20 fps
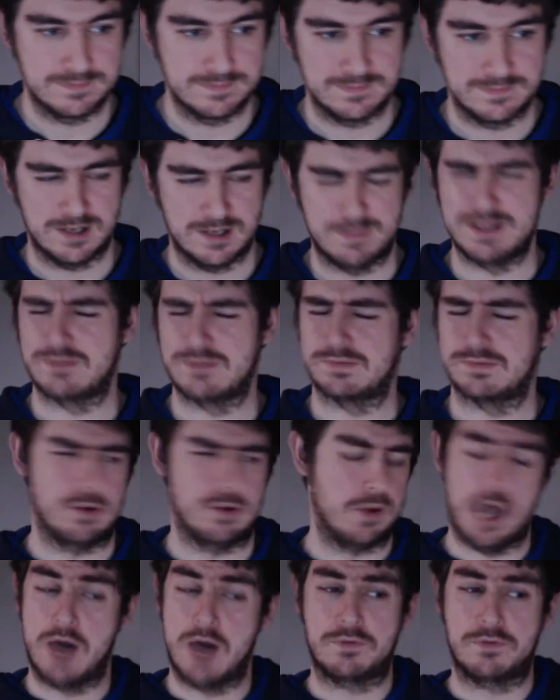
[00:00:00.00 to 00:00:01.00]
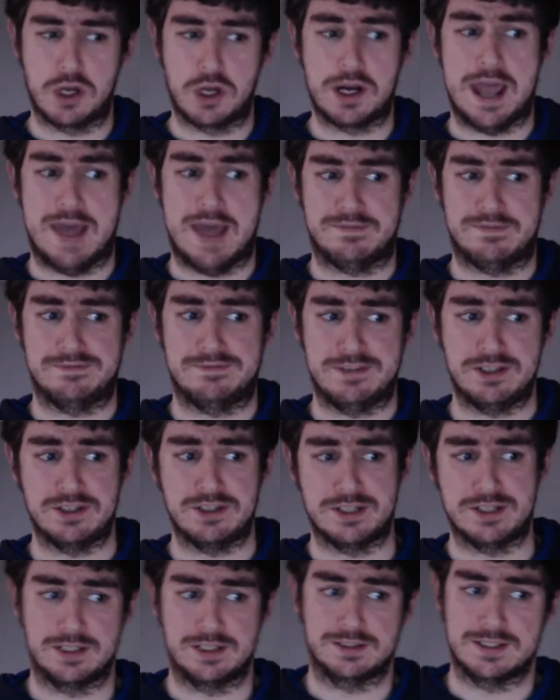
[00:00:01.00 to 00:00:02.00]
I mean, I've got to have it featured
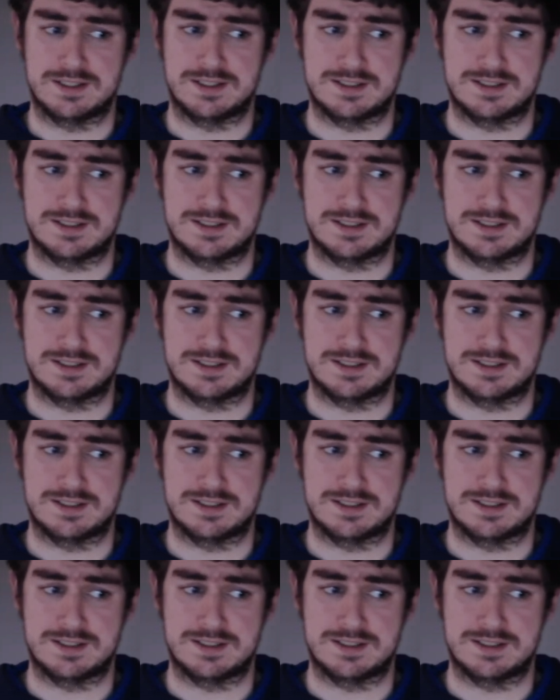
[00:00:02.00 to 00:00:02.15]
in the list